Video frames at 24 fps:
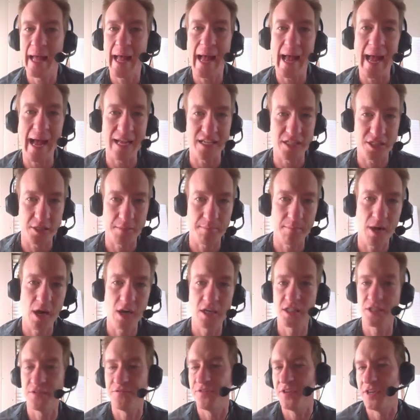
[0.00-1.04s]
as
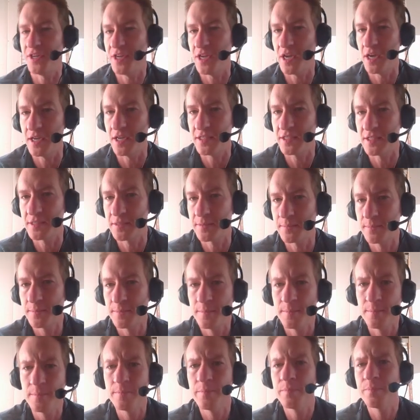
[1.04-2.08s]
tamoxifen does.
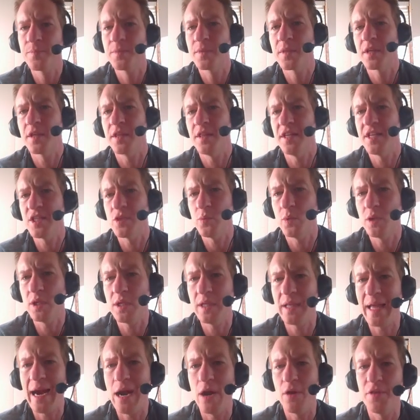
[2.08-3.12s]
This will
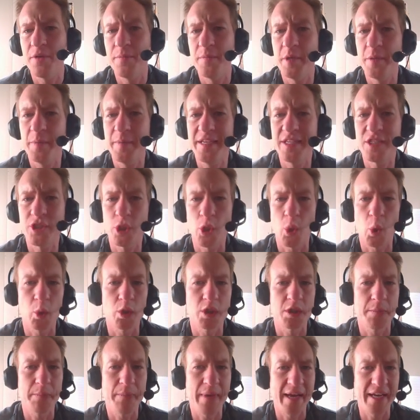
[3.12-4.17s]
allow them to be
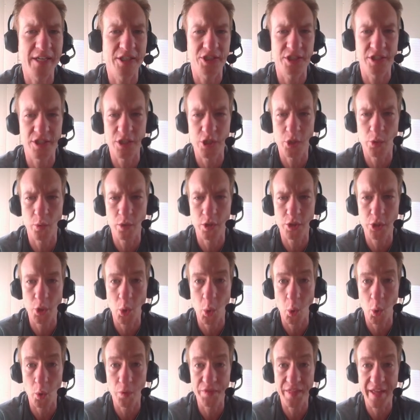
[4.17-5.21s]
sold to patients who are
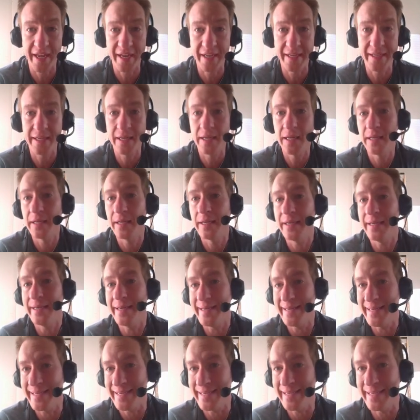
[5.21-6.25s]
told they
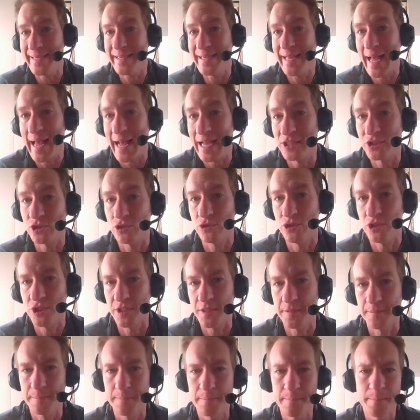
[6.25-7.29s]
need
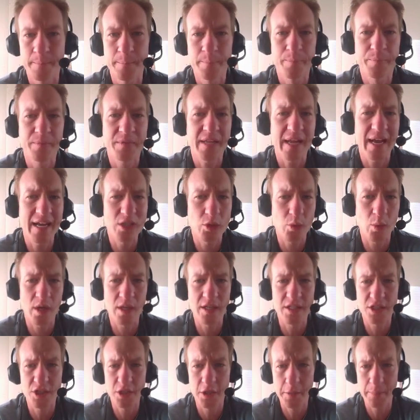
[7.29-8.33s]
estrogen, as well
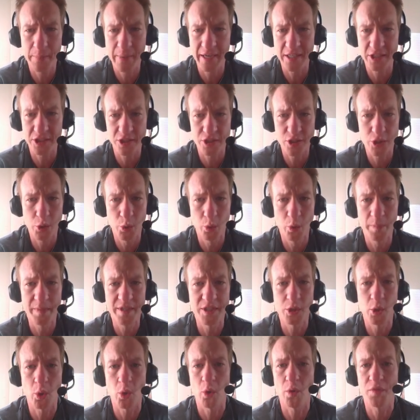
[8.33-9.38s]
as to the patients who will be
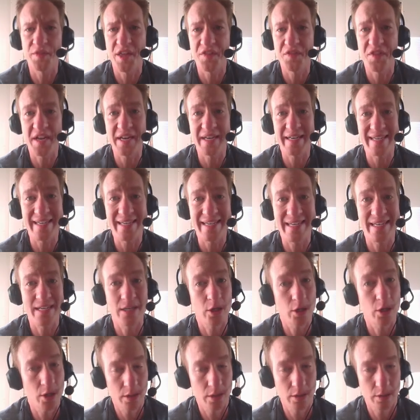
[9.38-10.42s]
told that they need
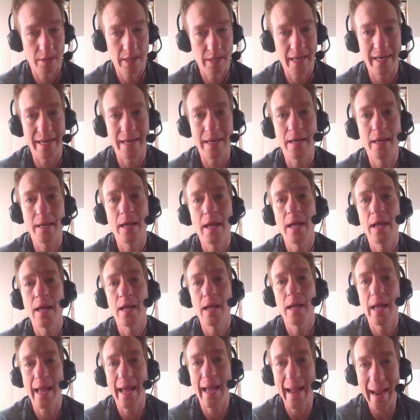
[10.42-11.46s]
an
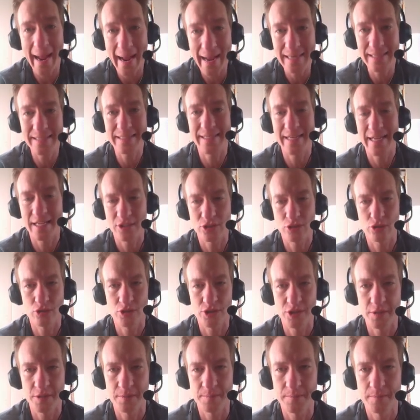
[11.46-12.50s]

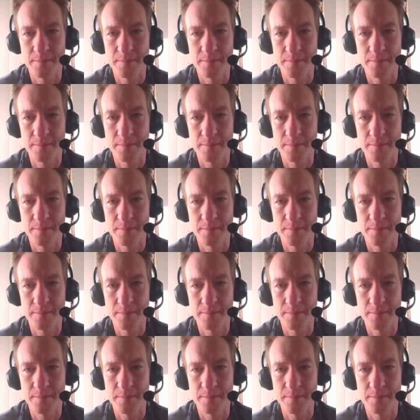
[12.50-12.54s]
anti-estrogen.